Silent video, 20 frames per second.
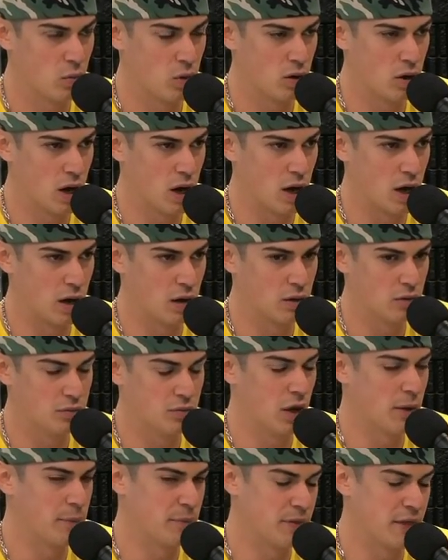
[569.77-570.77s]
uh,
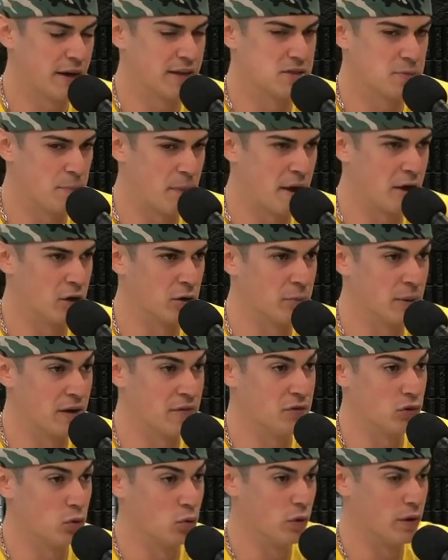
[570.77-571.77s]
not that it's better, but
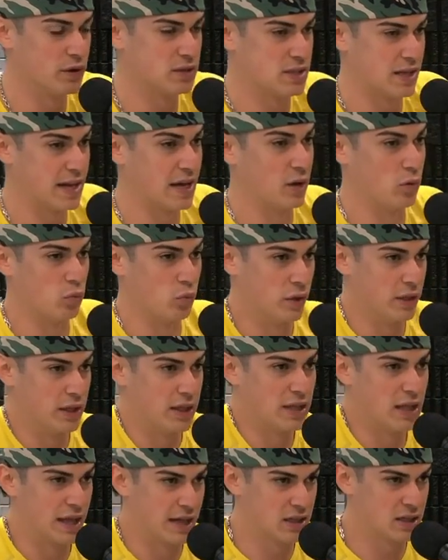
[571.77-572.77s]
if you re- to get a
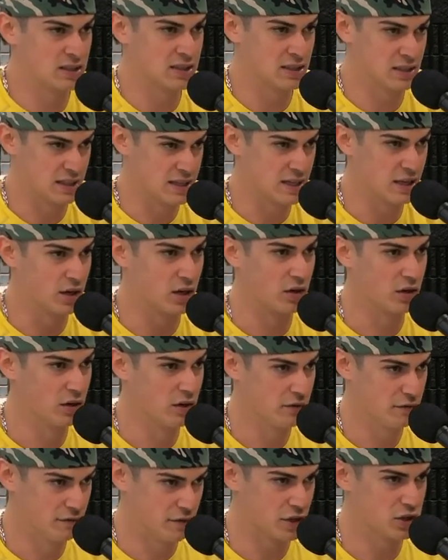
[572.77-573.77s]
really like
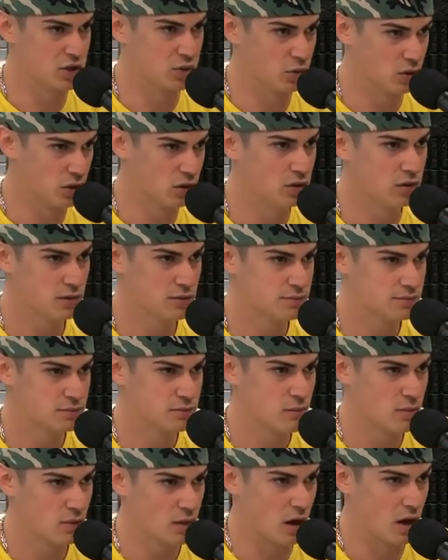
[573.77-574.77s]
clear visual
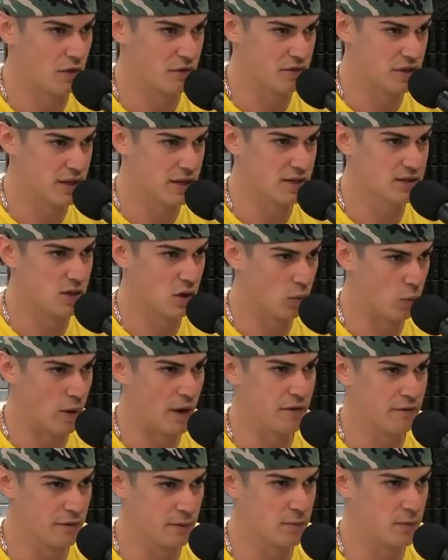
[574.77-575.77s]
of these
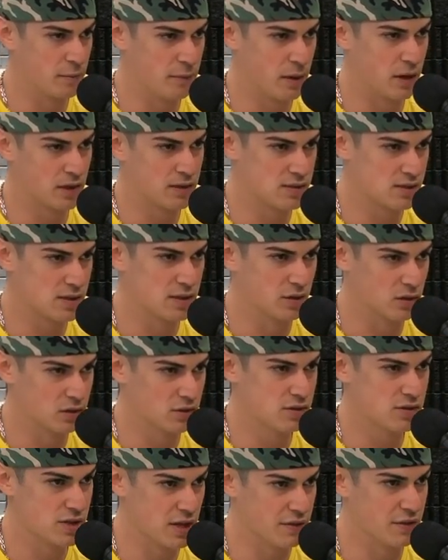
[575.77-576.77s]
away from the puck
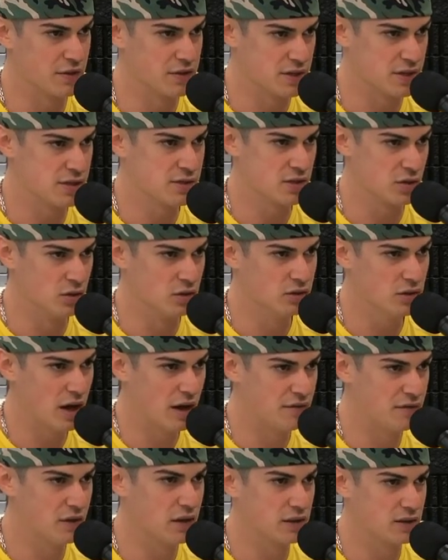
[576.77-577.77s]
skills in the D zone, I
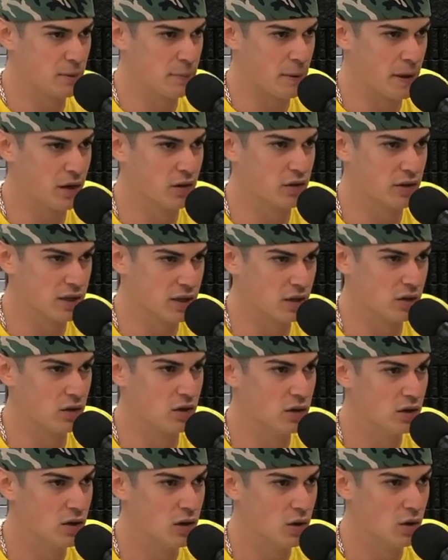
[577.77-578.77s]
feel like the penalty
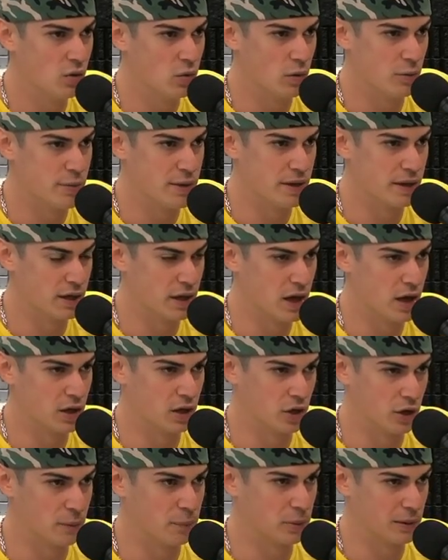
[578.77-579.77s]
kill would be a
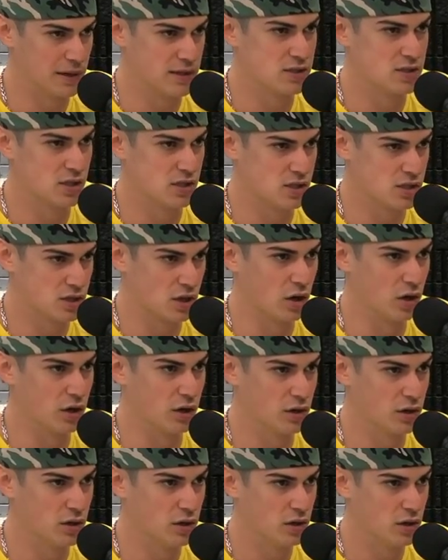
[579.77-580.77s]
good place to start
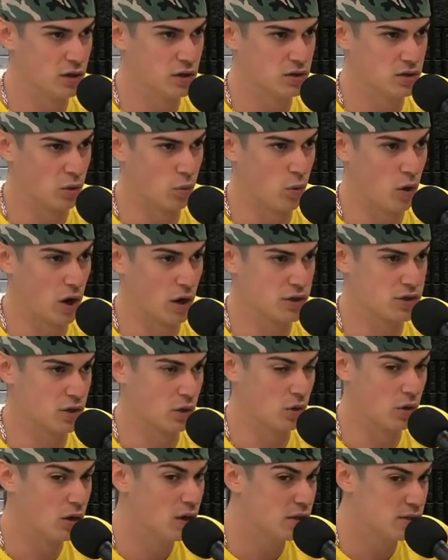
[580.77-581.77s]
to watch.
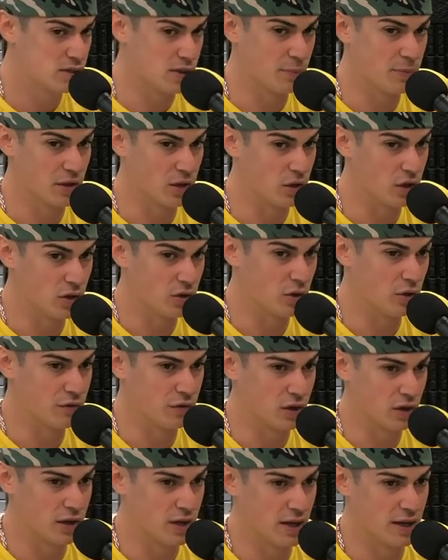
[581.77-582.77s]
So something you can do if
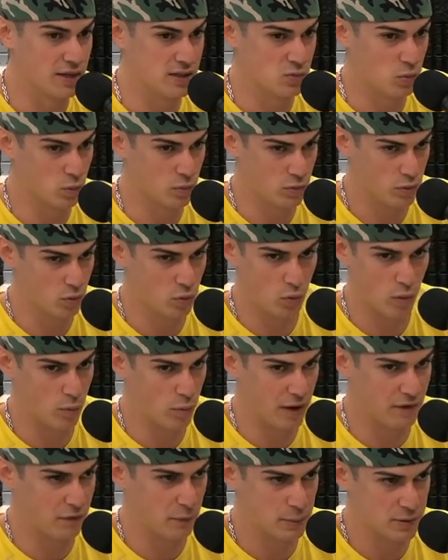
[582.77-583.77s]
you're a kid is wh-
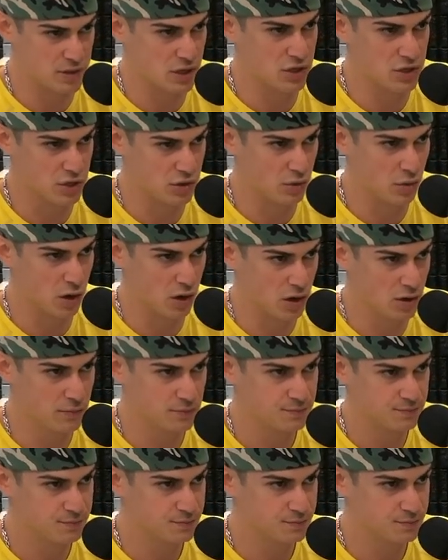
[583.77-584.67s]
whatever position you are,